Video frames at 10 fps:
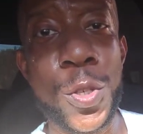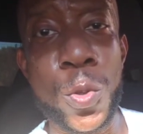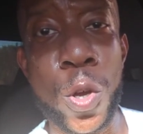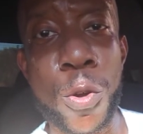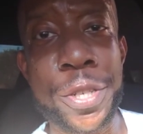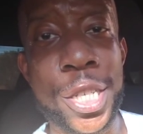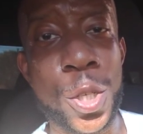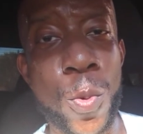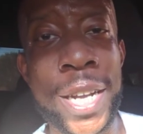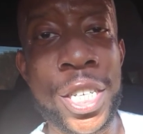Uh, so
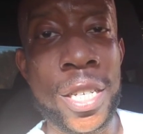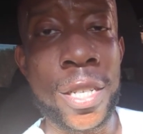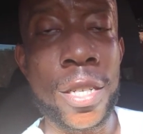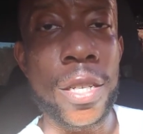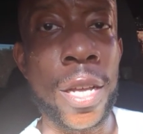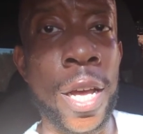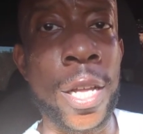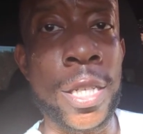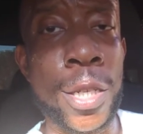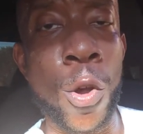if you are ever in a
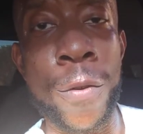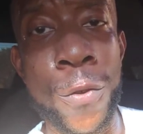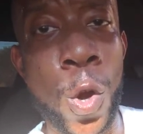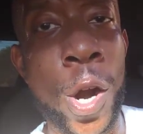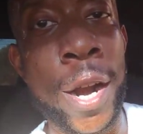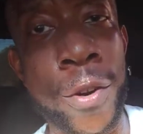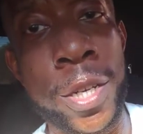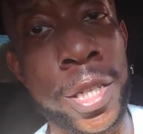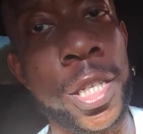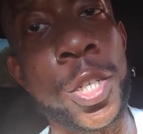situation, you know how to
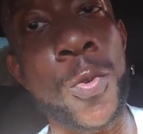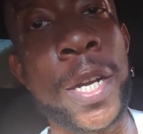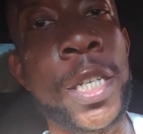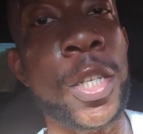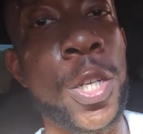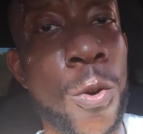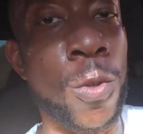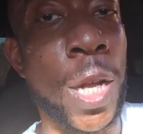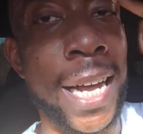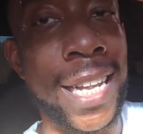think
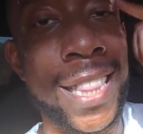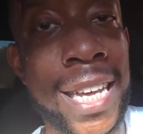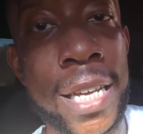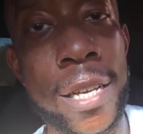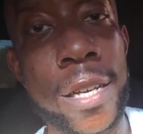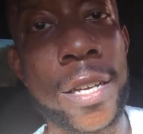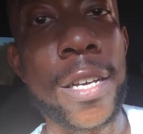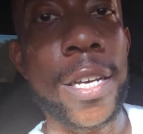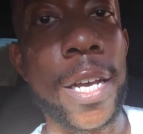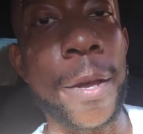and be okay and be
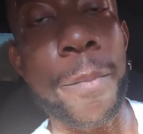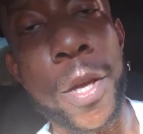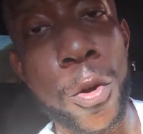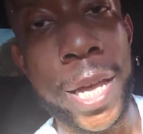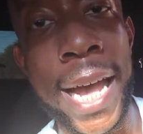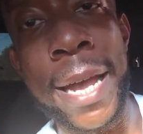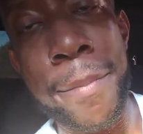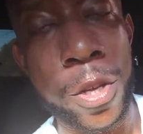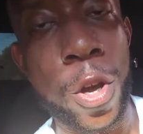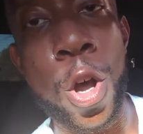calm and relax.
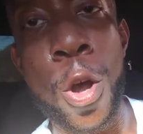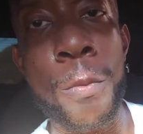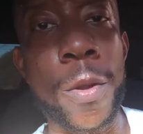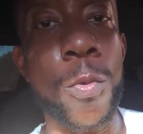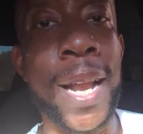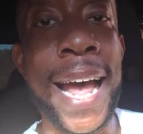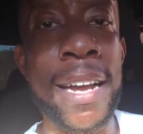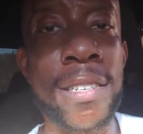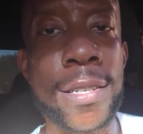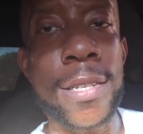
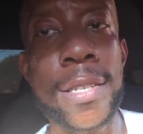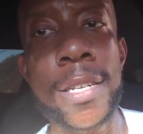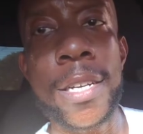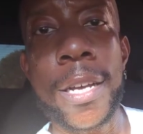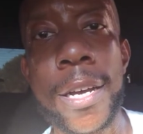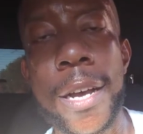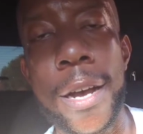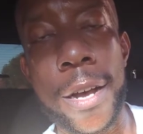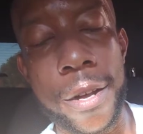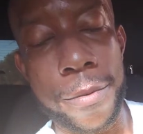Um,
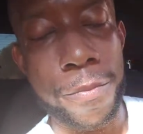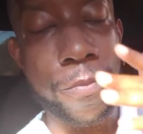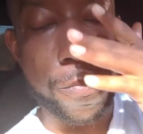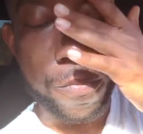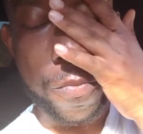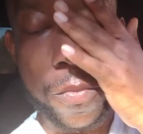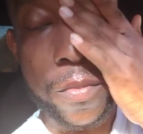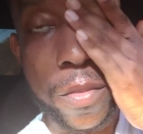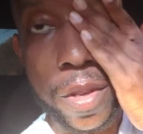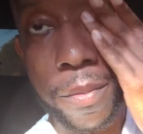but yeah, let's get
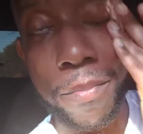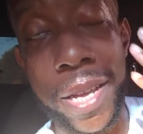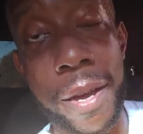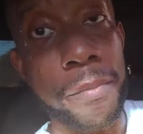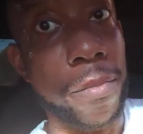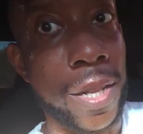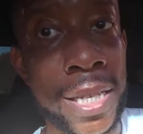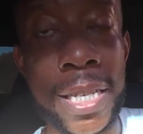into it some more.